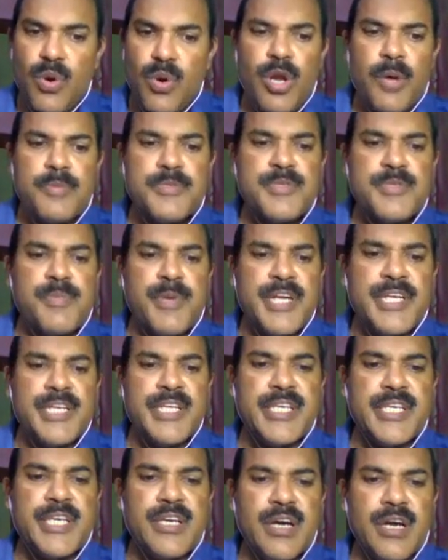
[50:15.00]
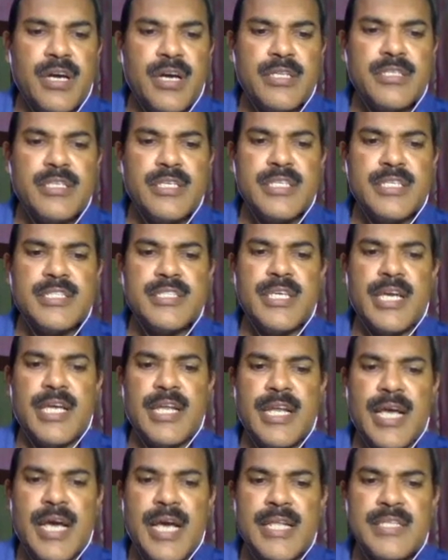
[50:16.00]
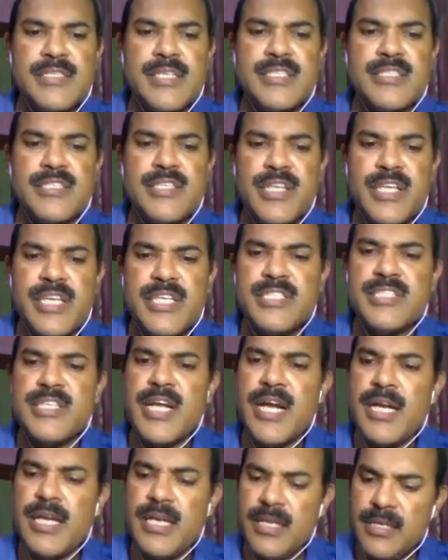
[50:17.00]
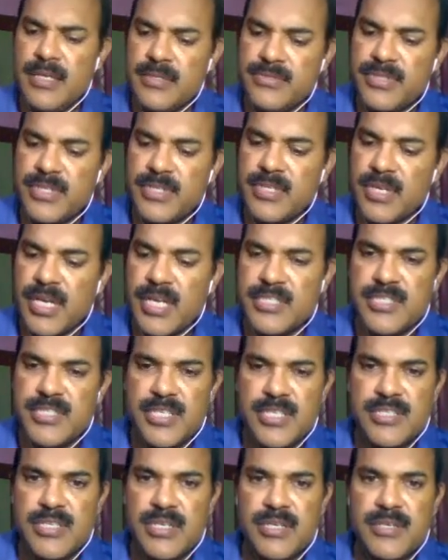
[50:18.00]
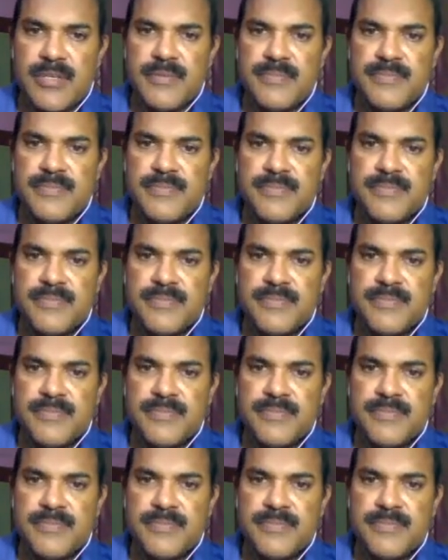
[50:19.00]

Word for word: goal of splinting here is enhances wrist and finger extension.